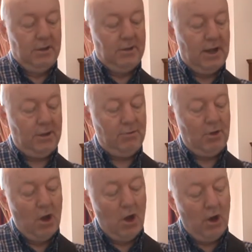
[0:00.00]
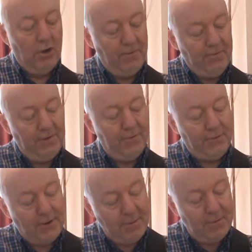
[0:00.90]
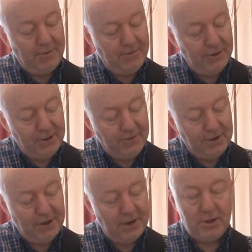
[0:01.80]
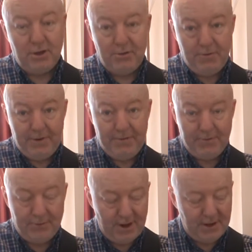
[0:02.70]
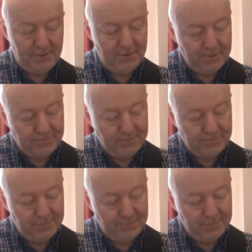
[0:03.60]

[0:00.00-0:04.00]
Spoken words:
That's on the 5th fret. My first finger is on the 5th fret.